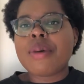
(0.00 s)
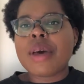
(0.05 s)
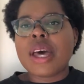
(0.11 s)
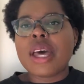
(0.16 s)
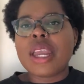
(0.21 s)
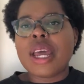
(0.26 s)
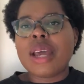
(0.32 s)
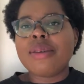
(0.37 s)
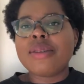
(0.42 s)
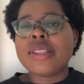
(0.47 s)

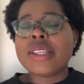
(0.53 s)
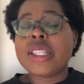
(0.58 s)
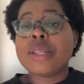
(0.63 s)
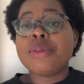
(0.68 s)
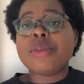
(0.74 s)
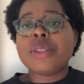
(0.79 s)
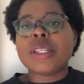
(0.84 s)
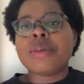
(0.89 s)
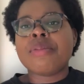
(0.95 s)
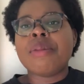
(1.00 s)
But I'd say
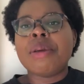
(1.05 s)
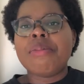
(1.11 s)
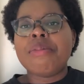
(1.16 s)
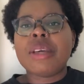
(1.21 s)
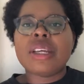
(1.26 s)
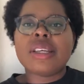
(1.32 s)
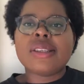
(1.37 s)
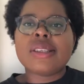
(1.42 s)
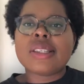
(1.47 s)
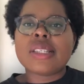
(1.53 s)
that's like my
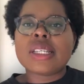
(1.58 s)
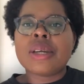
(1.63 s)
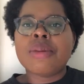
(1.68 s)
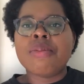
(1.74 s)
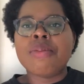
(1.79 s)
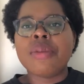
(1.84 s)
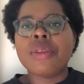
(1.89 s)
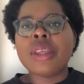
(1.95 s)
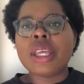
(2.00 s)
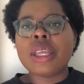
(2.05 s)
biggest
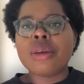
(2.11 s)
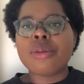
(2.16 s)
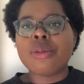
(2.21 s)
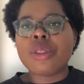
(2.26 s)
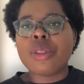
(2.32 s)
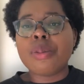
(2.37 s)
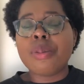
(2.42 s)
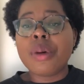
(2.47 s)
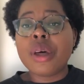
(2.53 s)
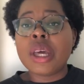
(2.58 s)
complaint
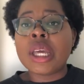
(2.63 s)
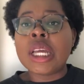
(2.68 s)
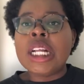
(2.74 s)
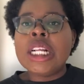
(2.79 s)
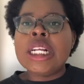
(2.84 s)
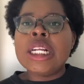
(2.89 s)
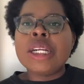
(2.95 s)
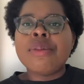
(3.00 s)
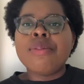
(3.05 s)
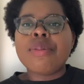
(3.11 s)
with the book,
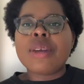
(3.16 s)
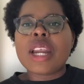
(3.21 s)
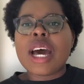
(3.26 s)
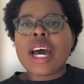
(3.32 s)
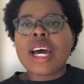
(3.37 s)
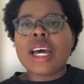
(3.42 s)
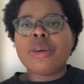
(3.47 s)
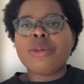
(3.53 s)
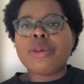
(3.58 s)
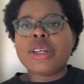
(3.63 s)
but
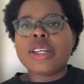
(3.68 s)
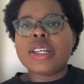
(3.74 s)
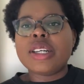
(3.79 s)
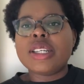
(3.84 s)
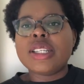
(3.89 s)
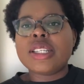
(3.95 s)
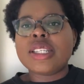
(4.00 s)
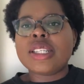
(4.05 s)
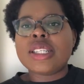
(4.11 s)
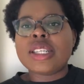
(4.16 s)
I
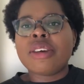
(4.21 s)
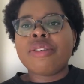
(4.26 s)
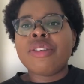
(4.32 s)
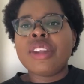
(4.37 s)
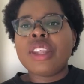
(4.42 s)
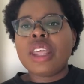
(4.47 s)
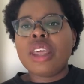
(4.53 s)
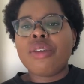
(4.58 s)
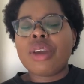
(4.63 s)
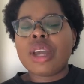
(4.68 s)
would
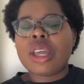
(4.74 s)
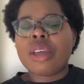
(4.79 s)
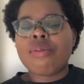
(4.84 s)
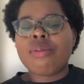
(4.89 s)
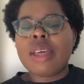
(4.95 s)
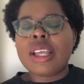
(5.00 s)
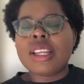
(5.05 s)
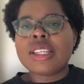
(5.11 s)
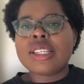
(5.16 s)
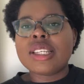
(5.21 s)
definitely
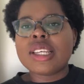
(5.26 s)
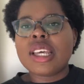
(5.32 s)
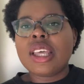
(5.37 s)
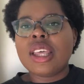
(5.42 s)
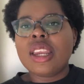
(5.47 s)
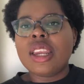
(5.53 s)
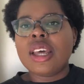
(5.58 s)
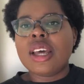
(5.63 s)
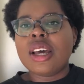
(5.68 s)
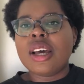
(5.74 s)
recommend it.